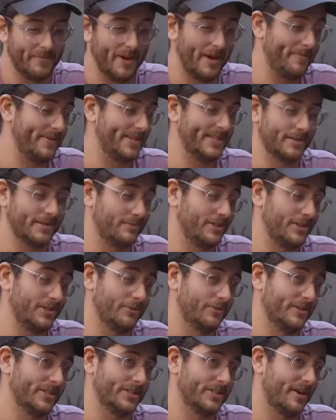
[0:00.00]
it might be something to
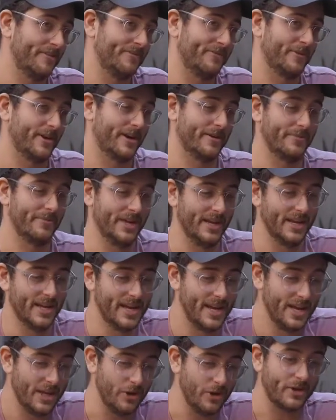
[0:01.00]
do with software, but
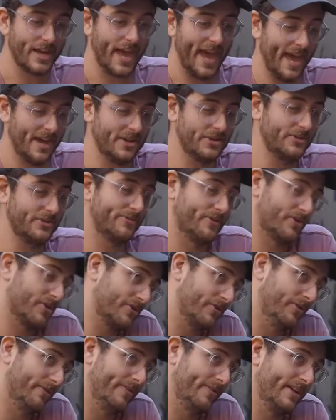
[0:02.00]
you can do
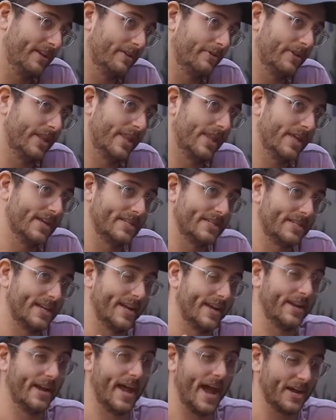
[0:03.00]
vertical video with this,
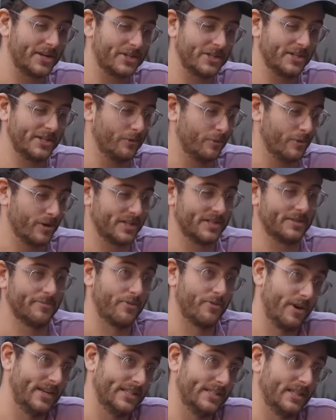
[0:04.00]
and it actually works
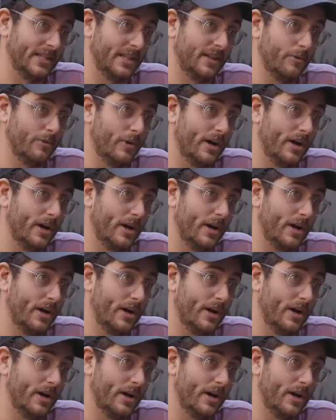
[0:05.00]
surprisingly